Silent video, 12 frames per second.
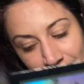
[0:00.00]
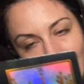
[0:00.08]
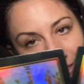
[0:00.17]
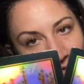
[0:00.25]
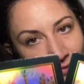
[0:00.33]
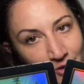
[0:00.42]
and
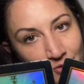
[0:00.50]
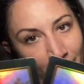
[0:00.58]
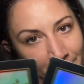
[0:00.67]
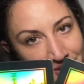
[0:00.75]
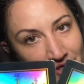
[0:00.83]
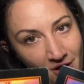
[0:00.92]
it's what you
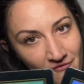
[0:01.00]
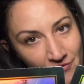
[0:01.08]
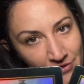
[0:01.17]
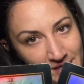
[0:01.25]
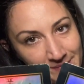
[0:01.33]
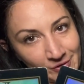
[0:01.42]
want to offer
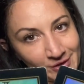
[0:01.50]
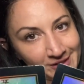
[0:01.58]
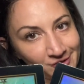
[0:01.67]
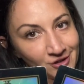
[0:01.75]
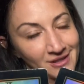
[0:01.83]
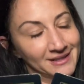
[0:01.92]
them. You're like,
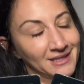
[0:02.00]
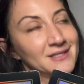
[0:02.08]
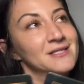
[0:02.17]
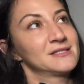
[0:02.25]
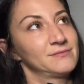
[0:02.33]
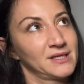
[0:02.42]
look, I got
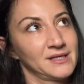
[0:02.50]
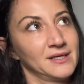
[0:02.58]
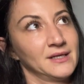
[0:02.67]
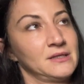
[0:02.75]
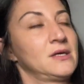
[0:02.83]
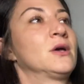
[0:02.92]
this in my
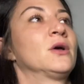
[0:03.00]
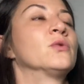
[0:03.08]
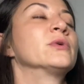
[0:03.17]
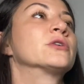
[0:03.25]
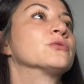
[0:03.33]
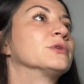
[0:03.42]
hand.
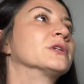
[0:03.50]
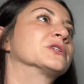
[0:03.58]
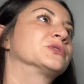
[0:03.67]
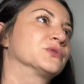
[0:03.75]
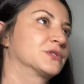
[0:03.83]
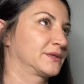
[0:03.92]
We could really
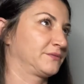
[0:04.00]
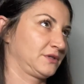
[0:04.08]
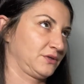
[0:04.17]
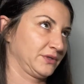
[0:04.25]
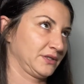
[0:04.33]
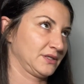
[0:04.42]
do something
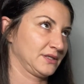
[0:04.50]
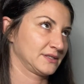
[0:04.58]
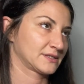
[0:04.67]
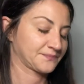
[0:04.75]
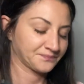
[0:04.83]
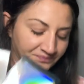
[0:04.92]
with this.